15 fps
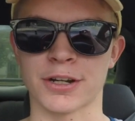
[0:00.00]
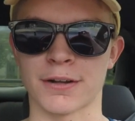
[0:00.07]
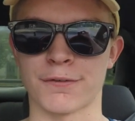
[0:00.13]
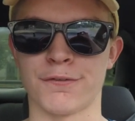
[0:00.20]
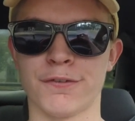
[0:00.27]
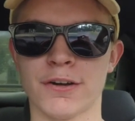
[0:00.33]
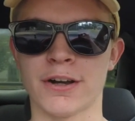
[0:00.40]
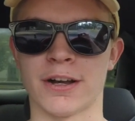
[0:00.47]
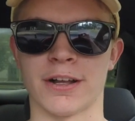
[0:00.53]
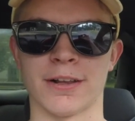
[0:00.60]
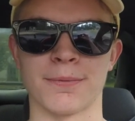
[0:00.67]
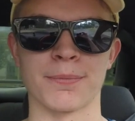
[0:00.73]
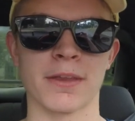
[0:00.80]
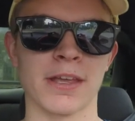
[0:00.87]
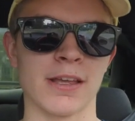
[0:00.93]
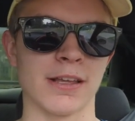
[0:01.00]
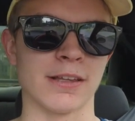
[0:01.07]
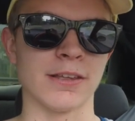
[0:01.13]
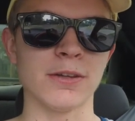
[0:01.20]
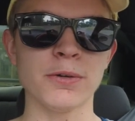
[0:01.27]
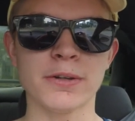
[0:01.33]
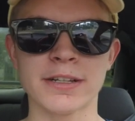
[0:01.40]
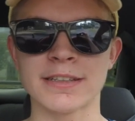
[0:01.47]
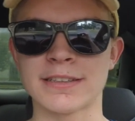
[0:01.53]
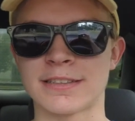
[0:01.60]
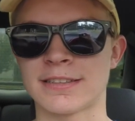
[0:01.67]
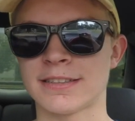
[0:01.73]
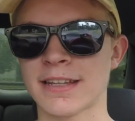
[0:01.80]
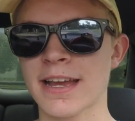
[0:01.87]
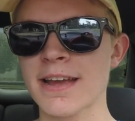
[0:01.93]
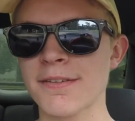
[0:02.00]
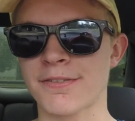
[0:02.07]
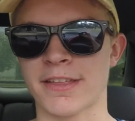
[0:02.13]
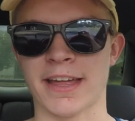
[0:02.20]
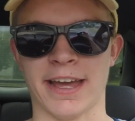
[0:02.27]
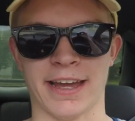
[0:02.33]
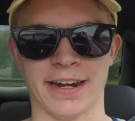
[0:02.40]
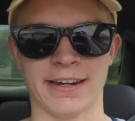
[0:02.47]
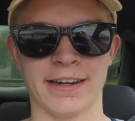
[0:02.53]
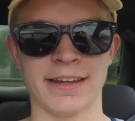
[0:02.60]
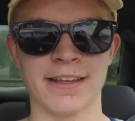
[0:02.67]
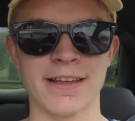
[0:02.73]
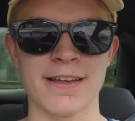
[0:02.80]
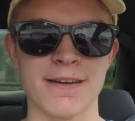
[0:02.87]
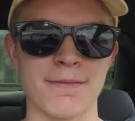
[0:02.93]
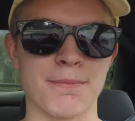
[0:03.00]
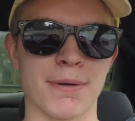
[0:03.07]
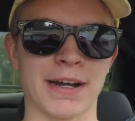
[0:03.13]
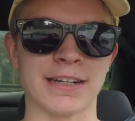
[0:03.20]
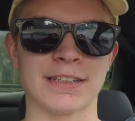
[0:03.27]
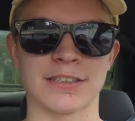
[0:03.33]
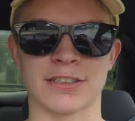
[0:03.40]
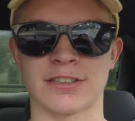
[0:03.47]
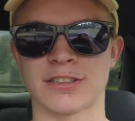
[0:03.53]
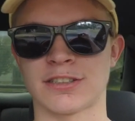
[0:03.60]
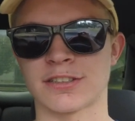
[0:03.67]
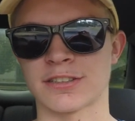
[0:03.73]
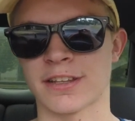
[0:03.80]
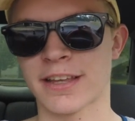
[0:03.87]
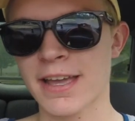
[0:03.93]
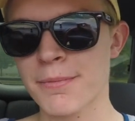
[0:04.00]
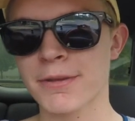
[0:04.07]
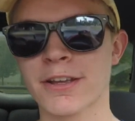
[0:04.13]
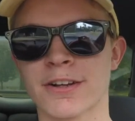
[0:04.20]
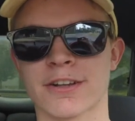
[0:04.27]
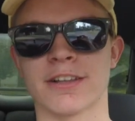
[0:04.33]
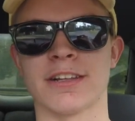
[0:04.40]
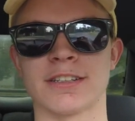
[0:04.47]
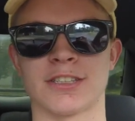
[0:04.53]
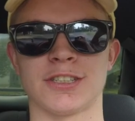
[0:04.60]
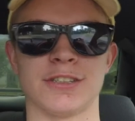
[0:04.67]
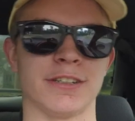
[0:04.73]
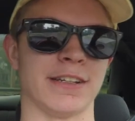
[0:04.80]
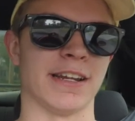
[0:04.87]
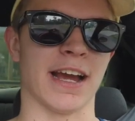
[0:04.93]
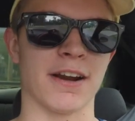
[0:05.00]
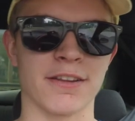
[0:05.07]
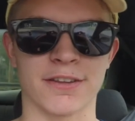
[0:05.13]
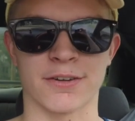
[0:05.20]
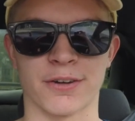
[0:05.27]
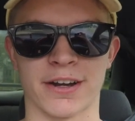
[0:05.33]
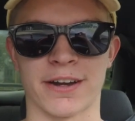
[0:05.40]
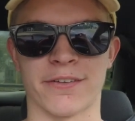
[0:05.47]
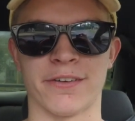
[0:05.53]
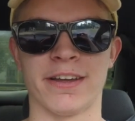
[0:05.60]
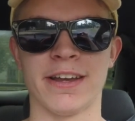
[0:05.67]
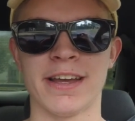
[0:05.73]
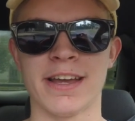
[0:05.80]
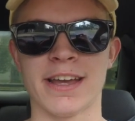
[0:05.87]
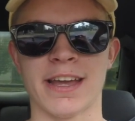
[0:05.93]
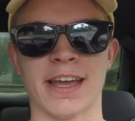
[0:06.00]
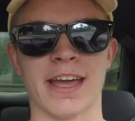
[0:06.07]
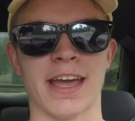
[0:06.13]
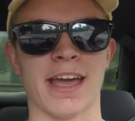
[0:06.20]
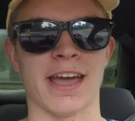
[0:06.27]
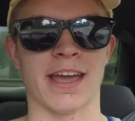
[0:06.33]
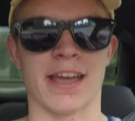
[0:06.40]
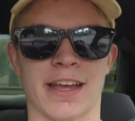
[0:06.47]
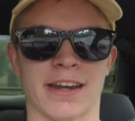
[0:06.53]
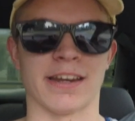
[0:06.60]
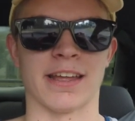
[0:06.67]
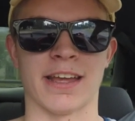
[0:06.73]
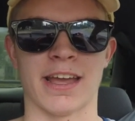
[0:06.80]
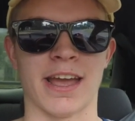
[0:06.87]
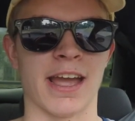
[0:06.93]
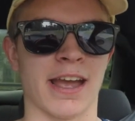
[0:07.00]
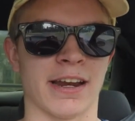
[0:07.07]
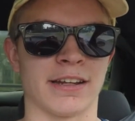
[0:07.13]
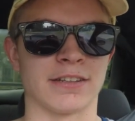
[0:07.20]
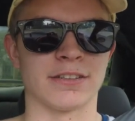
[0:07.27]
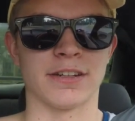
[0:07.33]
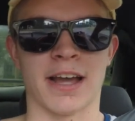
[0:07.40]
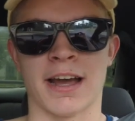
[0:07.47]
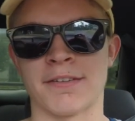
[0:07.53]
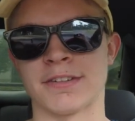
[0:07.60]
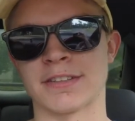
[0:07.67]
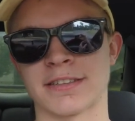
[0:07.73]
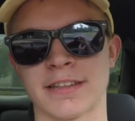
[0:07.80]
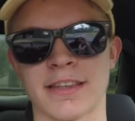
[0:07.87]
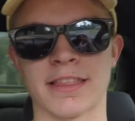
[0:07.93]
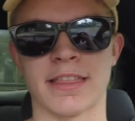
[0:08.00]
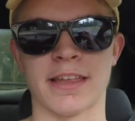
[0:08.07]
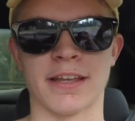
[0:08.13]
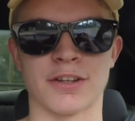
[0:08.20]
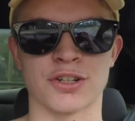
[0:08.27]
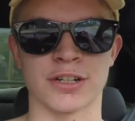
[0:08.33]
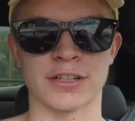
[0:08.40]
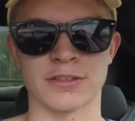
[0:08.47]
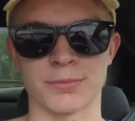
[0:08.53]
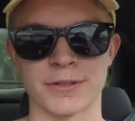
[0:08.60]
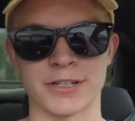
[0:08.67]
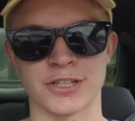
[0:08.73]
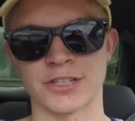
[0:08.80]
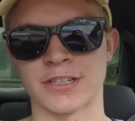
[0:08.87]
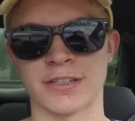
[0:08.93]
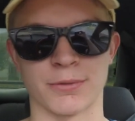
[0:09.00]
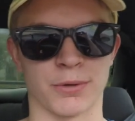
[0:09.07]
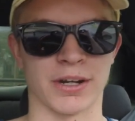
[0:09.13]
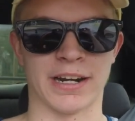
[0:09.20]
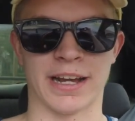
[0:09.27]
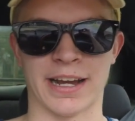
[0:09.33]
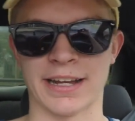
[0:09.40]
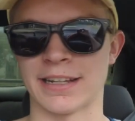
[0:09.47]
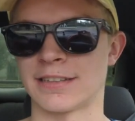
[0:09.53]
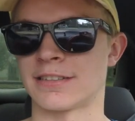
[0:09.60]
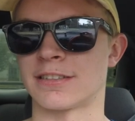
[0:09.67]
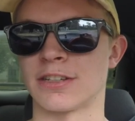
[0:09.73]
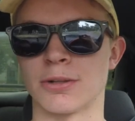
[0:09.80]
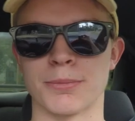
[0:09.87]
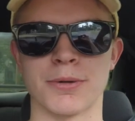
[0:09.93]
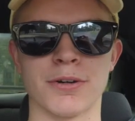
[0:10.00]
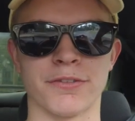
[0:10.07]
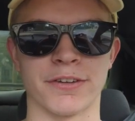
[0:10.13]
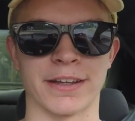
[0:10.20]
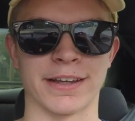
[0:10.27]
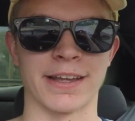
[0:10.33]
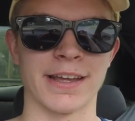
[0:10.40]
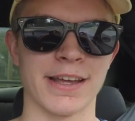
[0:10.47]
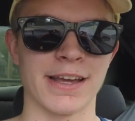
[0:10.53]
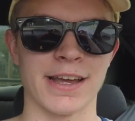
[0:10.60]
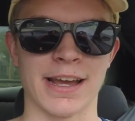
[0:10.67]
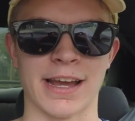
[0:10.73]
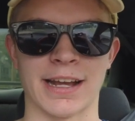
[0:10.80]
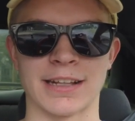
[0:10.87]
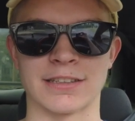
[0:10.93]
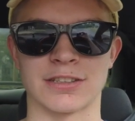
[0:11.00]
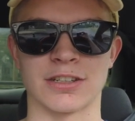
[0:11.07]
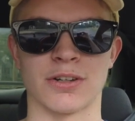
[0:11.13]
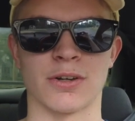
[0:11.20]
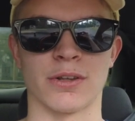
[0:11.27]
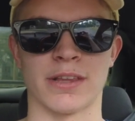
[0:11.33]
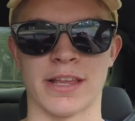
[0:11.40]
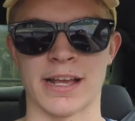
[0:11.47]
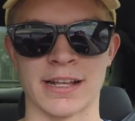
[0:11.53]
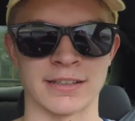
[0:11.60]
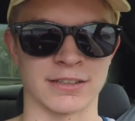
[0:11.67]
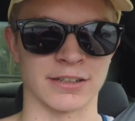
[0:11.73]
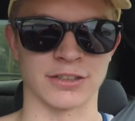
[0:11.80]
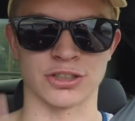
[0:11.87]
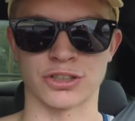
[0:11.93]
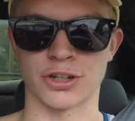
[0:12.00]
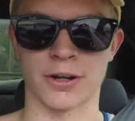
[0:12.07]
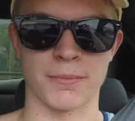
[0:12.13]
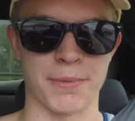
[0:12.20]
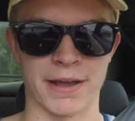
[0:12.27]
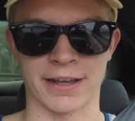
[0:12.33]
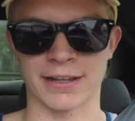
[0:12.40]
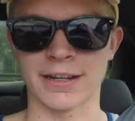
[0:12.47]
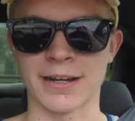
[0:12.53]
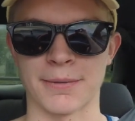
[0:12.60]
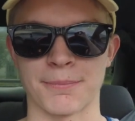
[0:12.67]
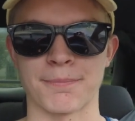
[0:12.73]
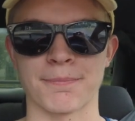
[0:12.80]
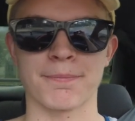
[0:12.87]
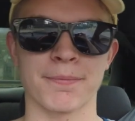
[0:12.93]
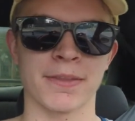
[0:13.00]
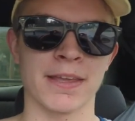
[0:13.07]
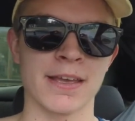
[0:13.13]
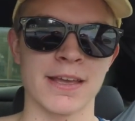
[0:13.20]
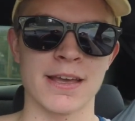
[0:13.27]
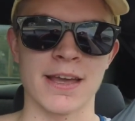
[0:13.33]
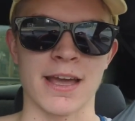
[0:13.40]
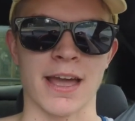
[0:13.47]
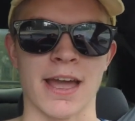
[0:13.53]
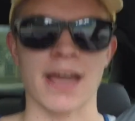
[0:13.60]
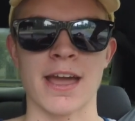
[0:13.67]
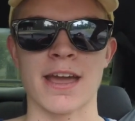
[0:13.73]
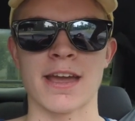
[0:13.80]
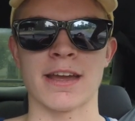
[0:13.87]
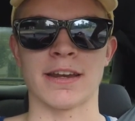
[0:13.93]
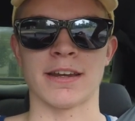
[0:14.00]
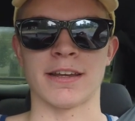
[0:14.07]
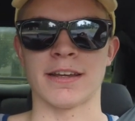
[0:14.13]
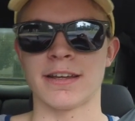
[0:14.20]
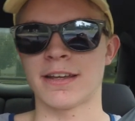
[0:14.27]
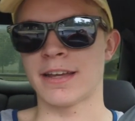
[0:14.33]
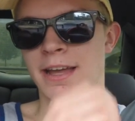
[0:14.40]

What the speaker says: are gonna fall. You can save that by just slamming your clutch down to the ground, and obviously the transmission and whatnot is still moving, and so it's gonna start back up. And